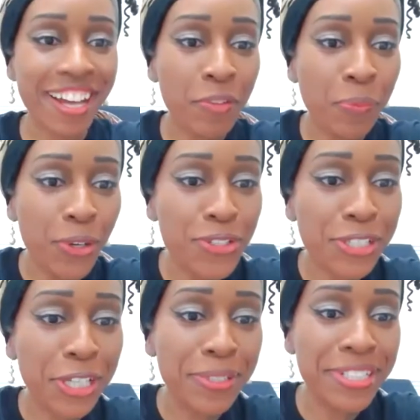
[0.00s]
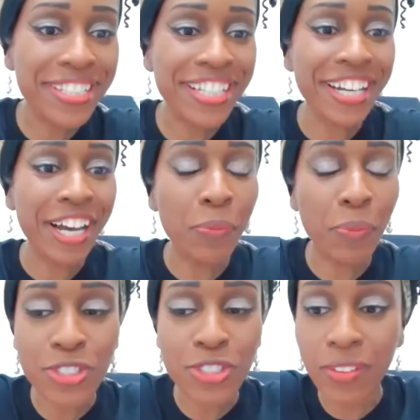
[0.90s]
I was going
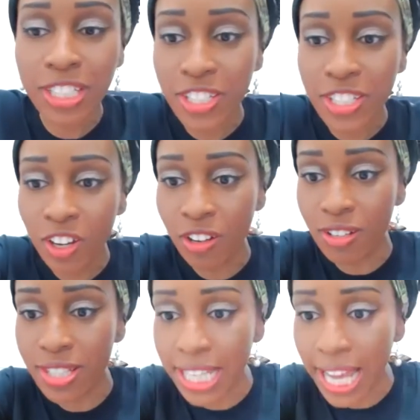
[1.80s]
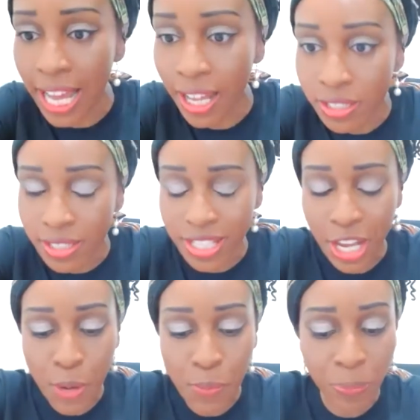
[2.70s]
to ask,
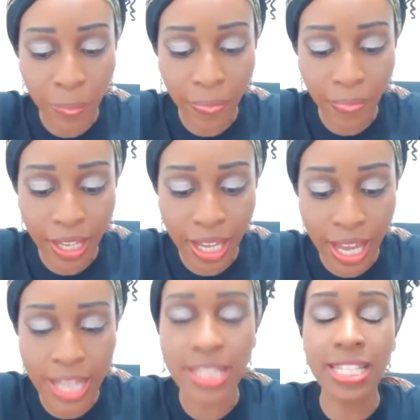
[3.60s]
and